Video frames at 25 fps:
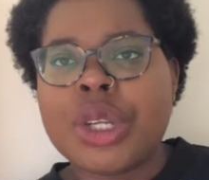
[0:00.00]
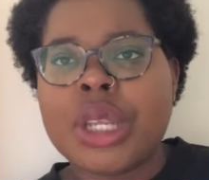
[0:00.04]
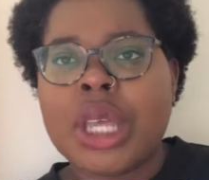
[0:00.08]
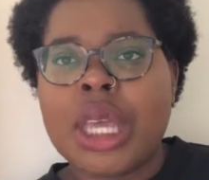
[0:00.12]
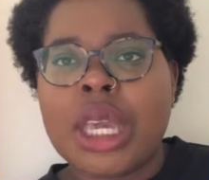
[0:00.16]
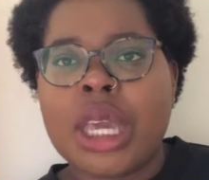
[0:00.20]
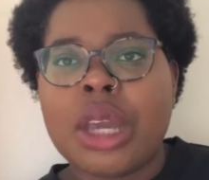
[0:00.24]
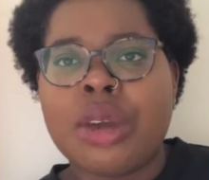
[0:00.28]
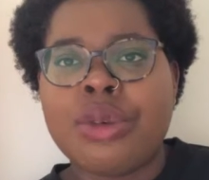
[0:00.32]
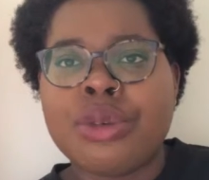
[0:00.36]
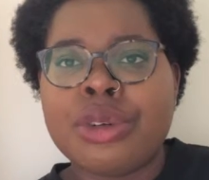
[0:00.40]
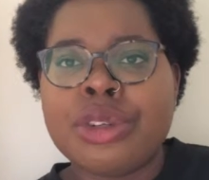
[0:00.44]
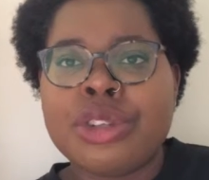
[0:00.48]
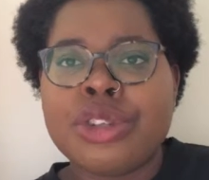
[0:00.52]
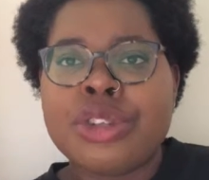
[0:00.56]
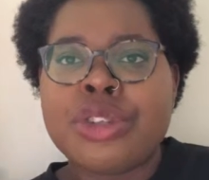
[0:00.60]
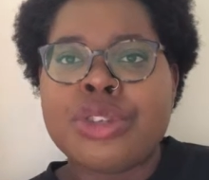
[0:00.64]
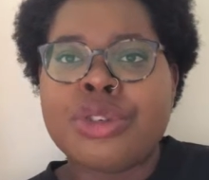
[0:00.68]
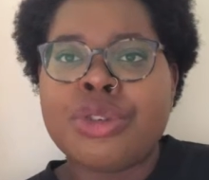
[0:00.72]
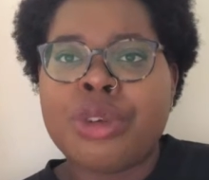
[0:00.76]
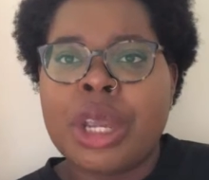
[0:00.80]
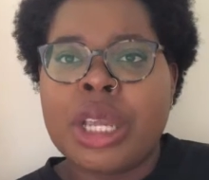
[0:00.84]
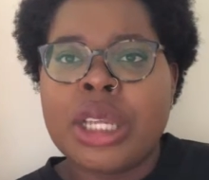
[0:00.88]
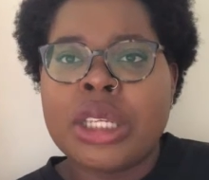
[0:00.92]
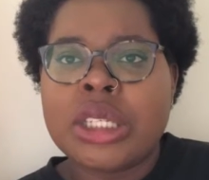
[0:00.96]
to like a
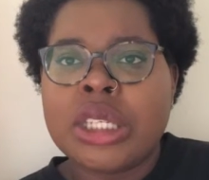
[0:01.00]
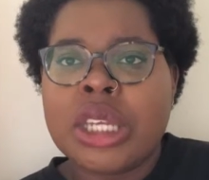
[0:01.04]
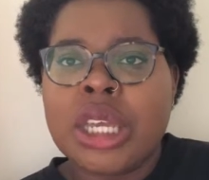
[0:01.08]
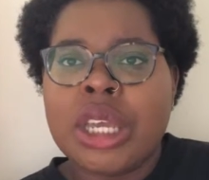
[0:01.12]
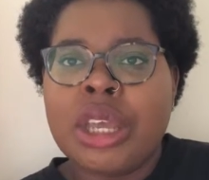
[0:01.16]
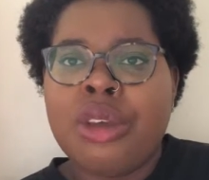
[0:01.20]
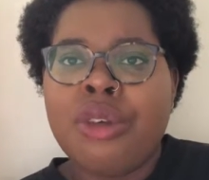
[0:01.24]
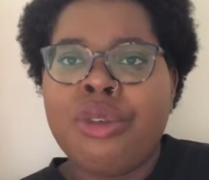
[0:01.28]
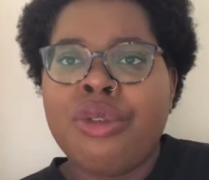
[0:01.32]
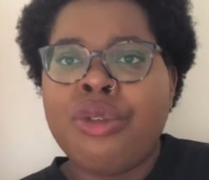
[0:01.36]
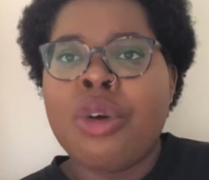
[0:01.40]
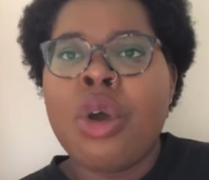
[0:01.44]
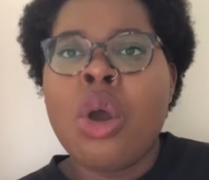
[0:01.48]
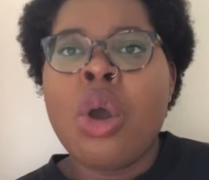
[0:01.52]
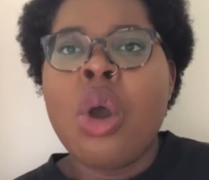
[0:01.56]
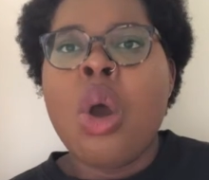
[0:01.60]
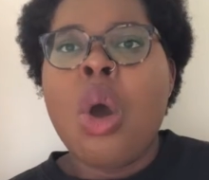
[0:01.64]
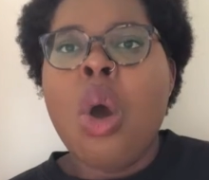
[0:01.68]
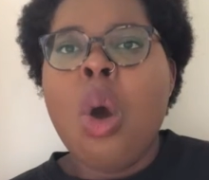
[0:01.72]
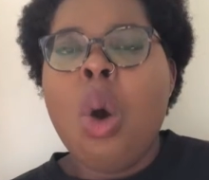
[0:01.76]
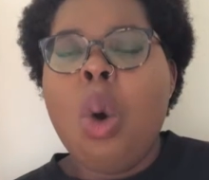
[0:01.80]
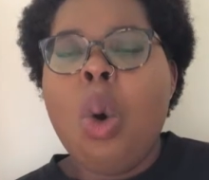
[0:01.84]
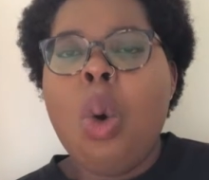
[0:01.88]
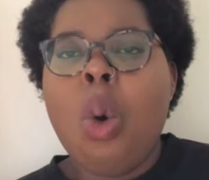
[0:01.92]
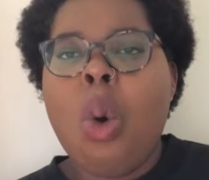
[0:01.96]
restrictive
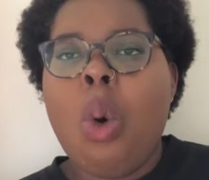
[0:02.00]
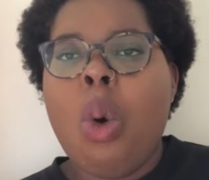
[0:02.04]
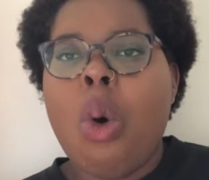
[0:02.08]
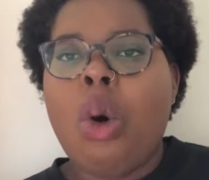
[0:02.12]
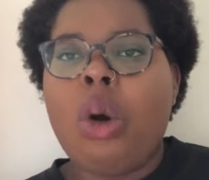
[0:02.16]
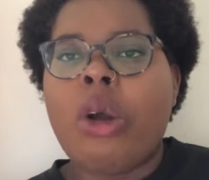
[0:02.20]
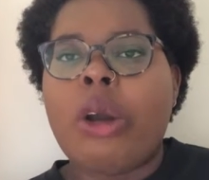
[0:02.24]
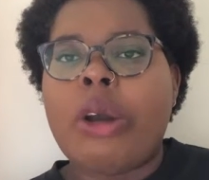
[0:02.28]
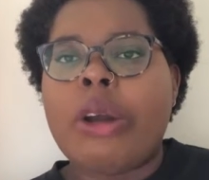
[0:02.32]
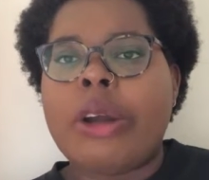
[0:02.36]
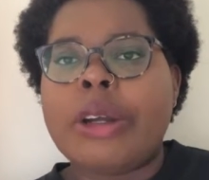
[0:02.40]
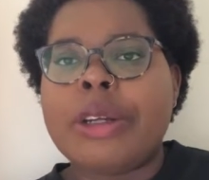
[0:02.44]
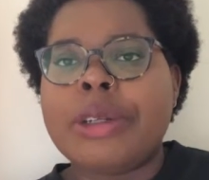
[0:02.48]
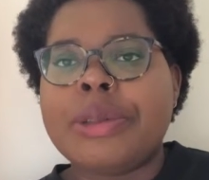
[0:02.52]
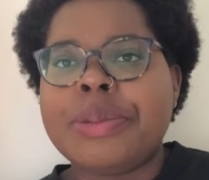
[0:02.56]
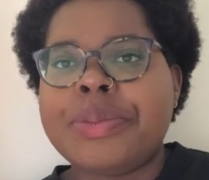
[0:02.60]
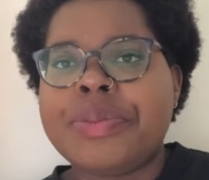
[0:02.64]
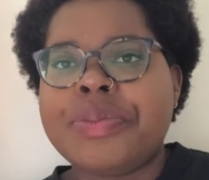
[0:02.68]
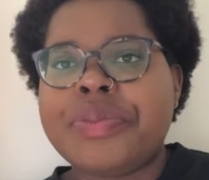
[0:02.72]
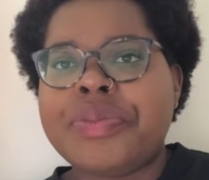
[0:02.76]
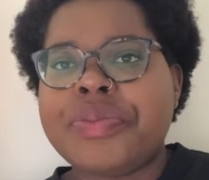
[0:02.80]
or